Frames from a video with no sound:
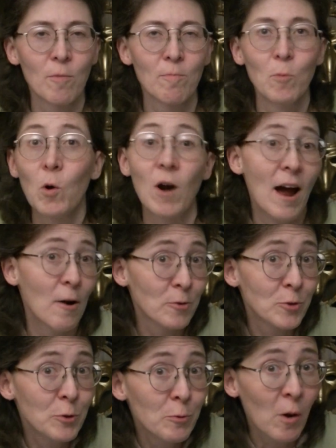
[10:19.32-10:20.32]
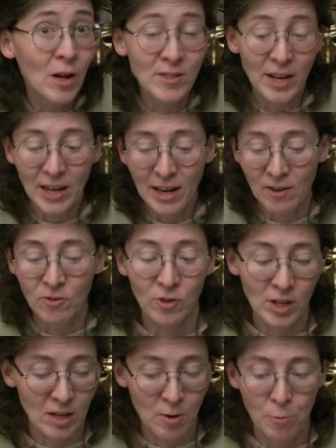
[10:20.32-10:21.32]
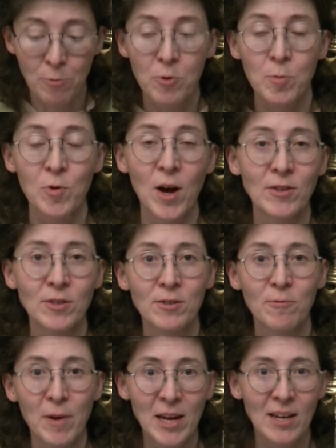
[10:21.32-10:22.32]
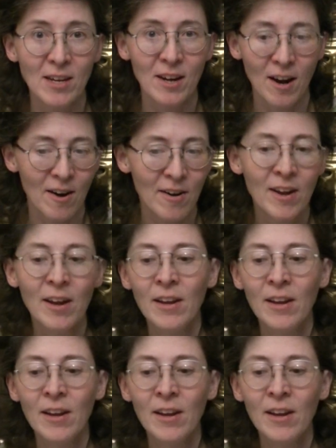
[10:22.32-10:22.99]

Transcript: more how-to ones, I can actually go through the process of making a card.